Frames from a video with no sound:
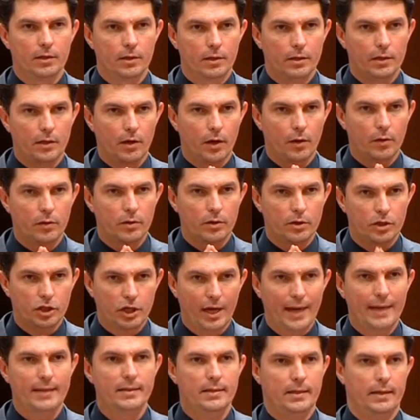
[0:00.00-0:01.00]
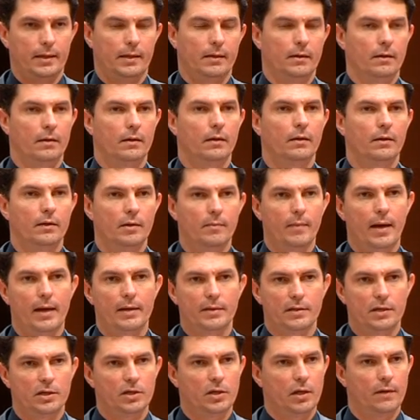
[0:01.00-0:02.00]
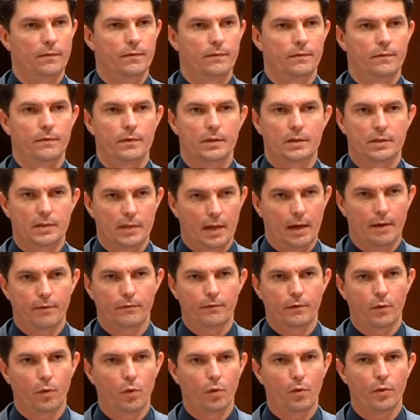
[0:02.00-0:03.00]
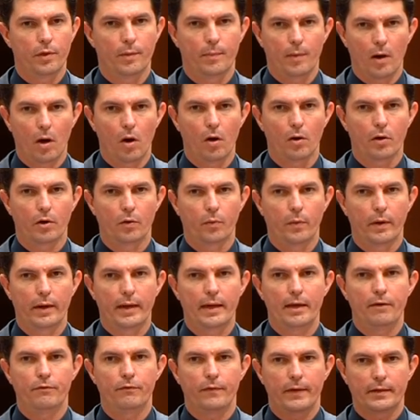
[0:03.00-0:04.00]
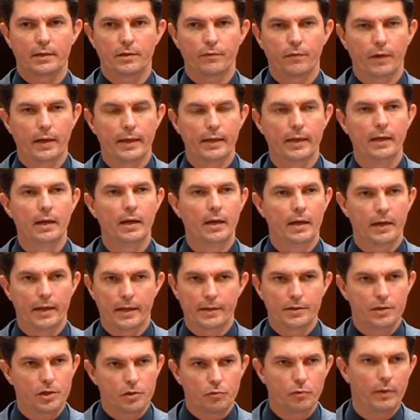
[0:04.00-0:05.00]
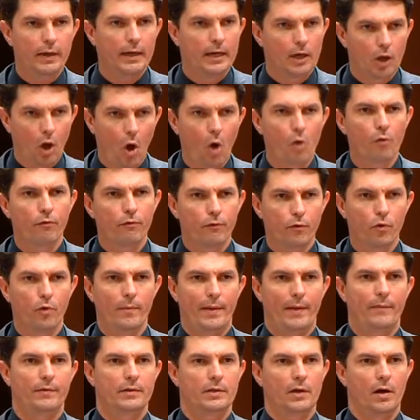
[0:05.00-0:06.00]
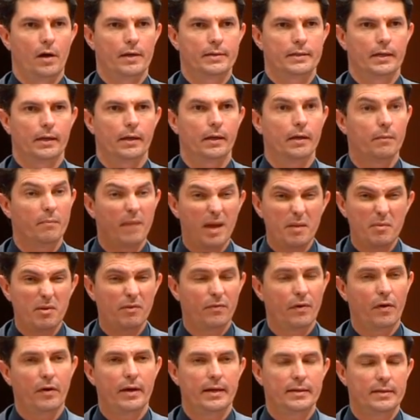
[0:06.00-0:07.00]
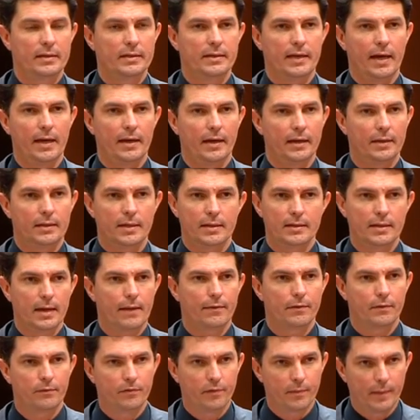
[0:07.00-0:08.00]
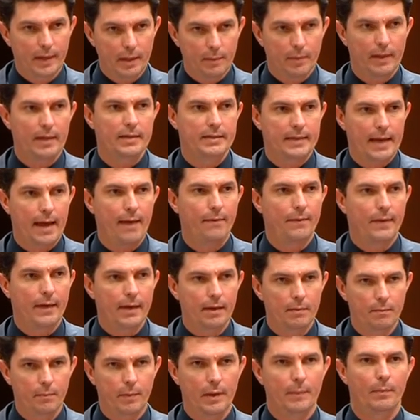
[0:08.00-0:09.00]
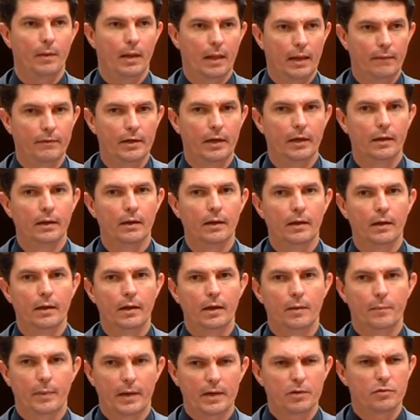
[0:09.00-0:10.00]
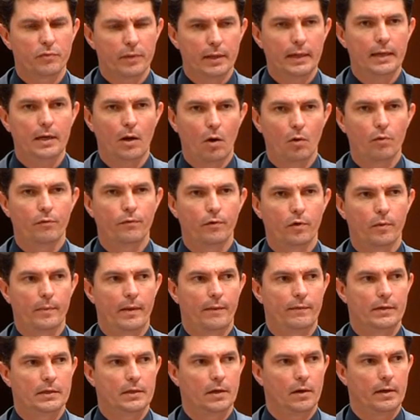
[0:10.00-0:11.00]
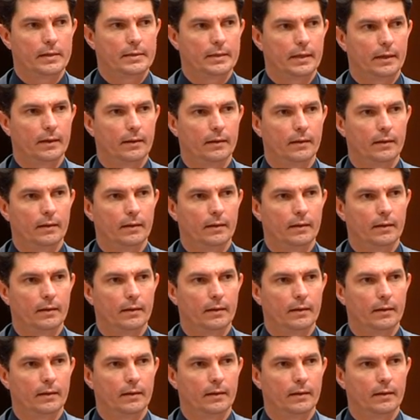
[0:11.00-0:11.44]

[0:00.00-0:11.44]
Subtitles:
You know, chasing the MasterChef stuff or The Block, where effectively it's just really long-form advertising. May be very entertaining, does nothing for me, but it's out there, people love it. But it's really long-form advertising.